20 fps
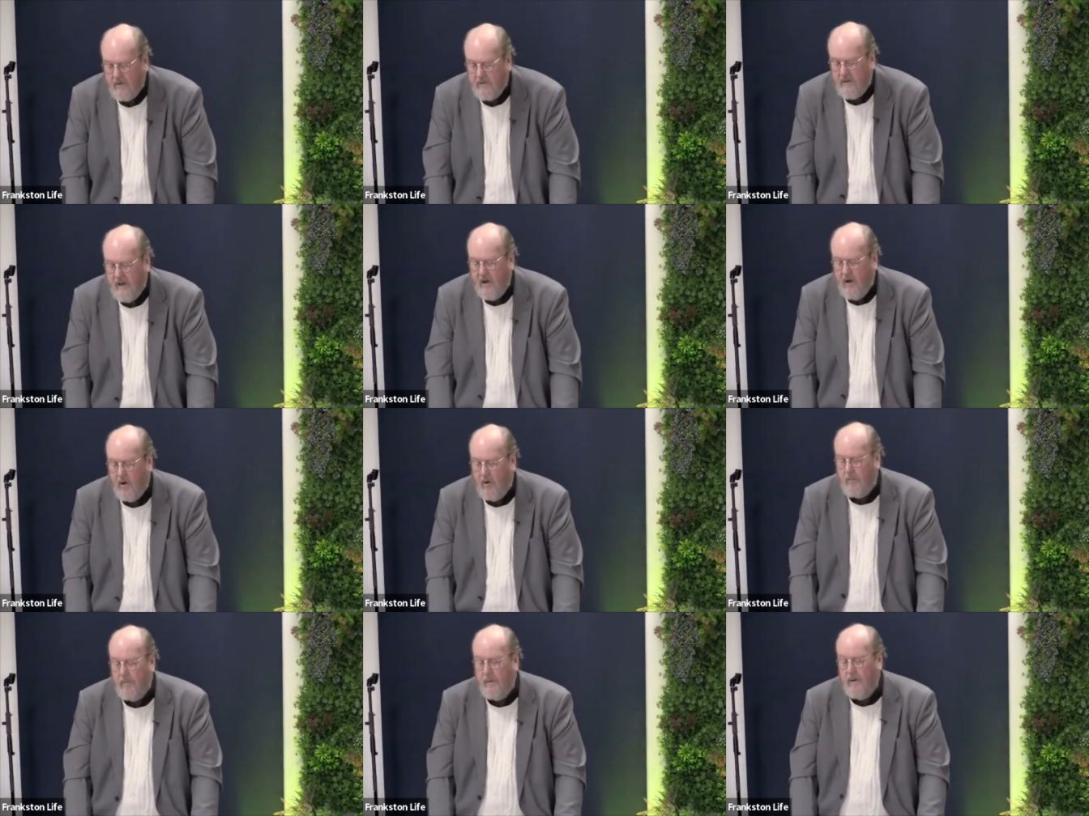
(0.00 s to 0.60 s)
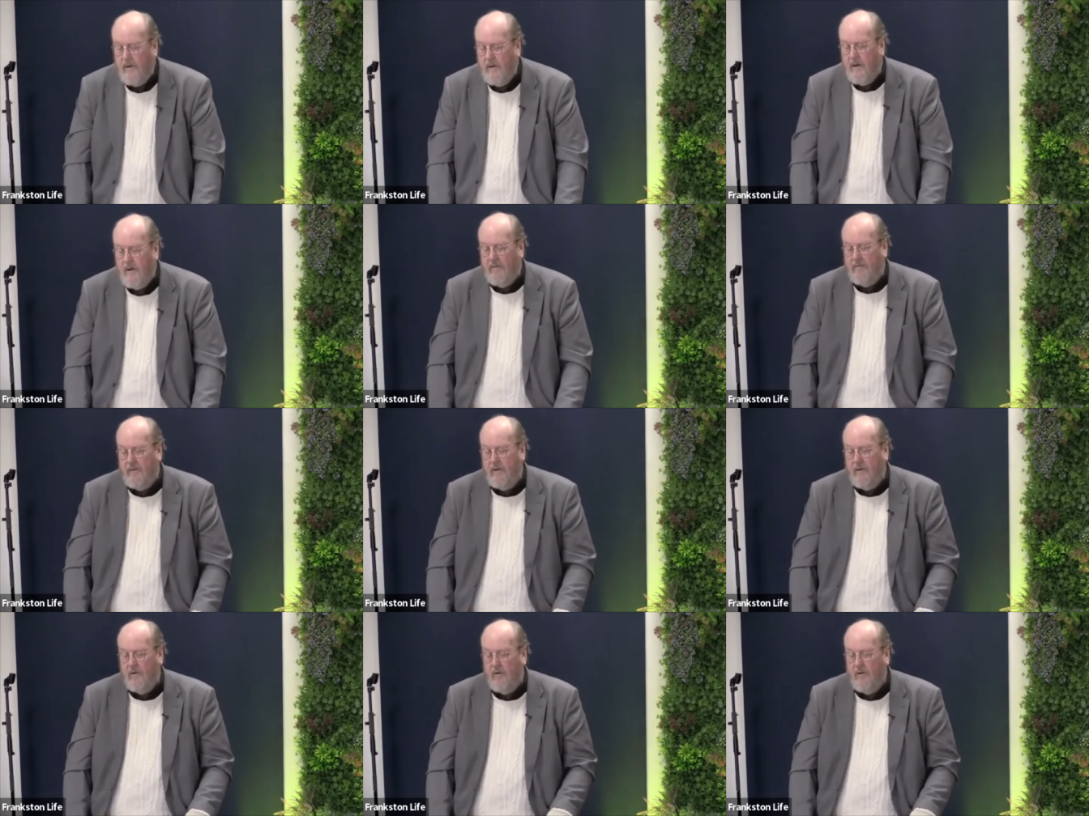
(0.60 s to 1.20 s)
The helmet of
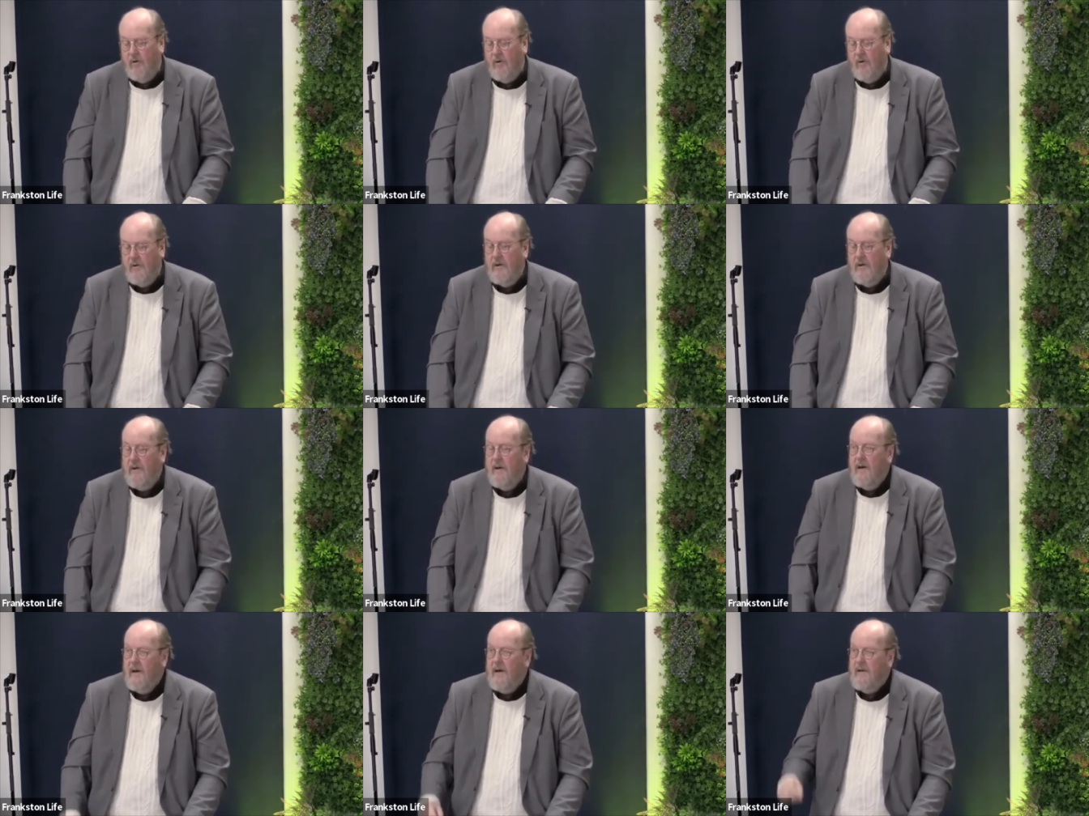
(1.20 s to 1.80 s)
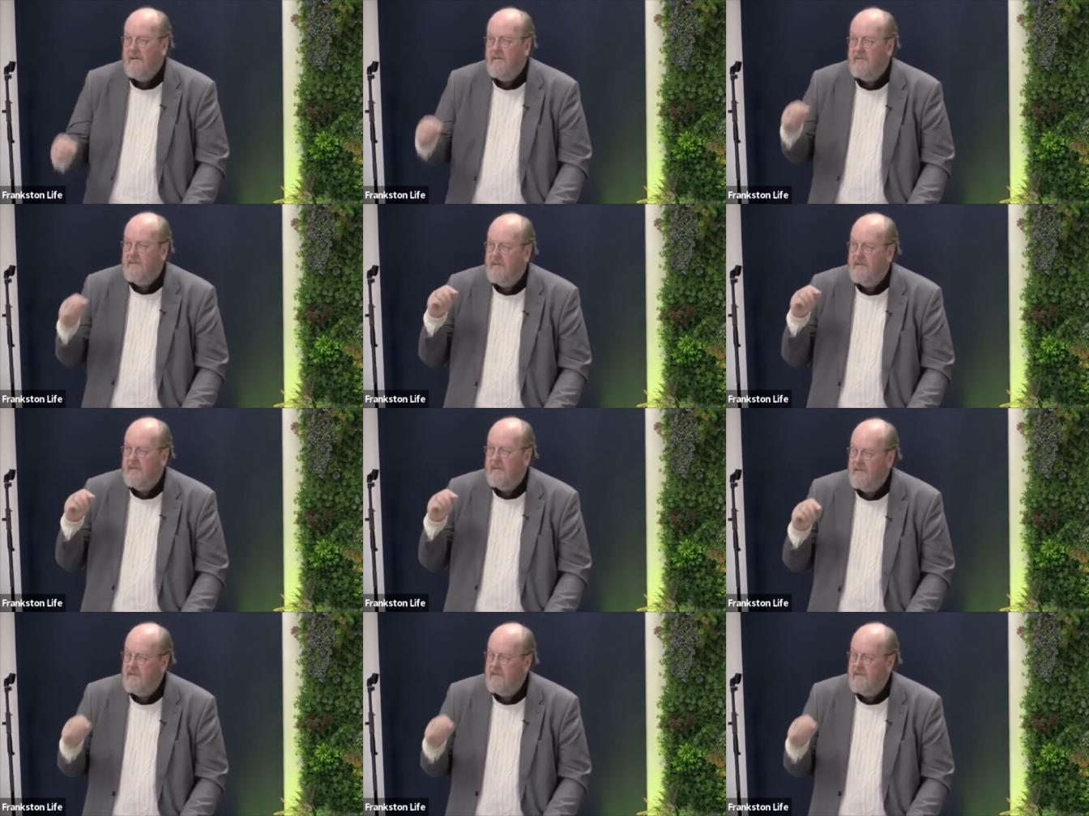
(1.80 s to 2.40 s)
the Lord is
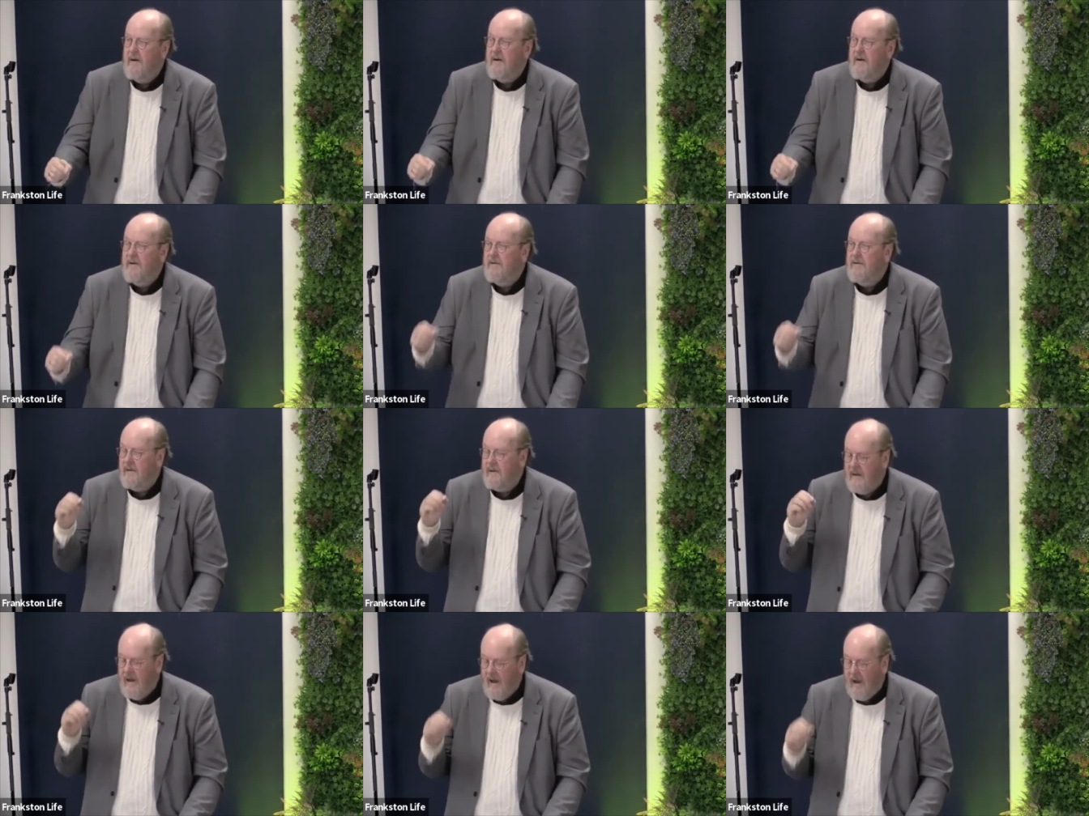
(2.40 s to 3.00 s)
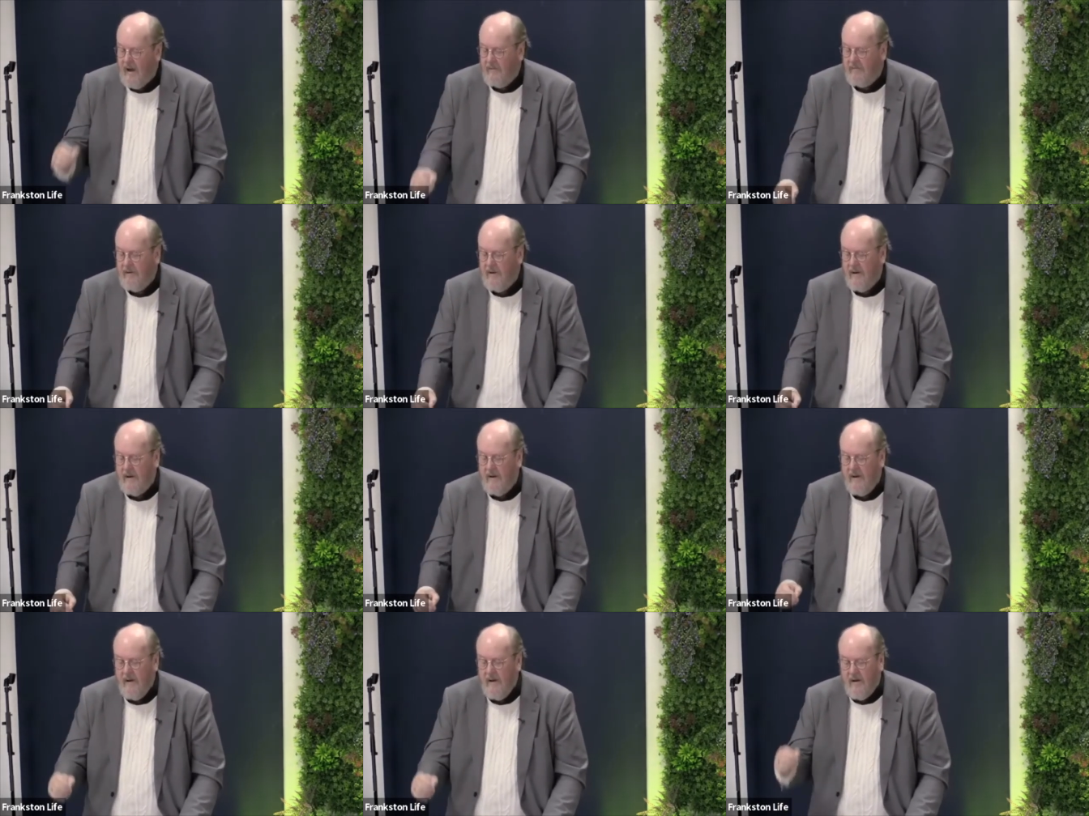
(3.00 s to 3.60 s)
designed to
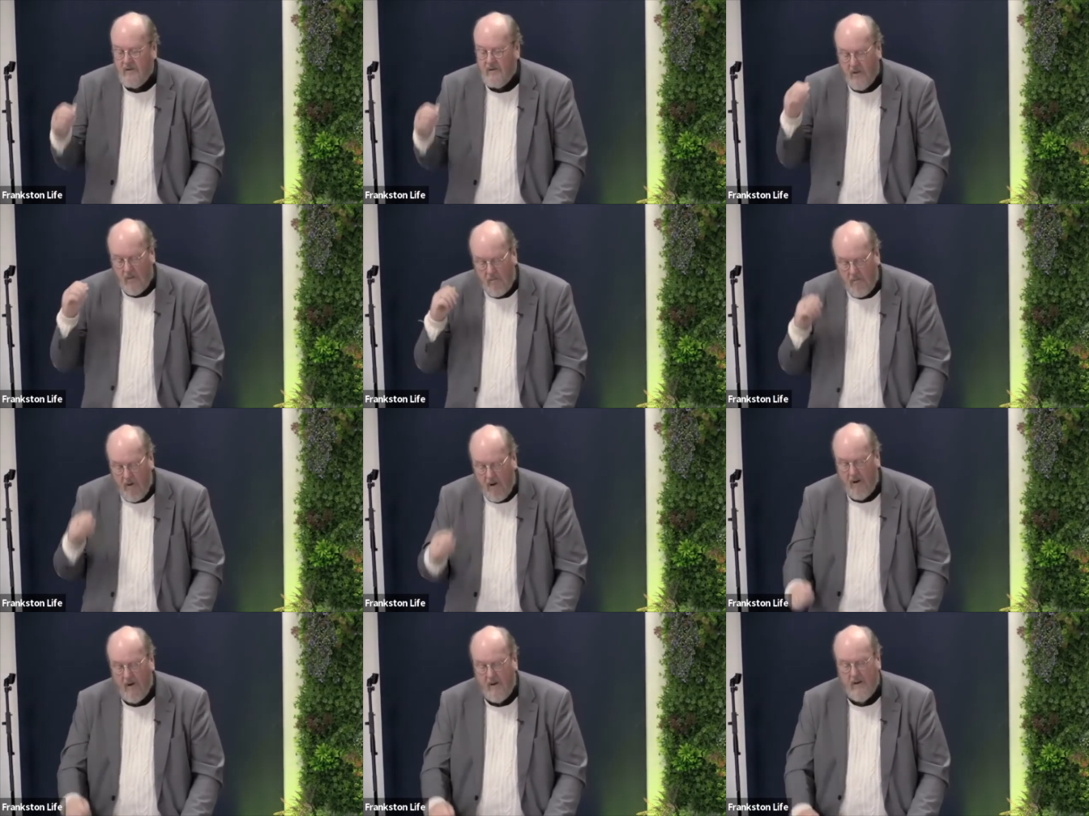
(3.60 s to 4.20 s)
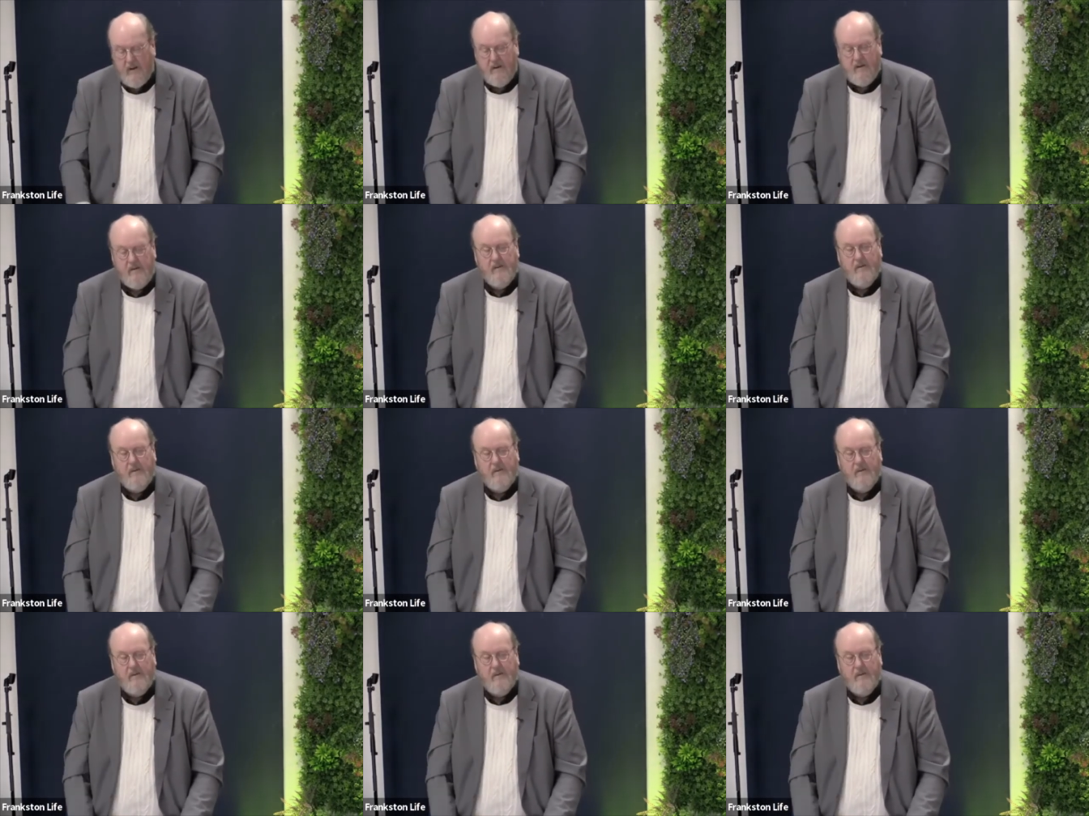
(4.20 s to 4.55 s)
cover the mind.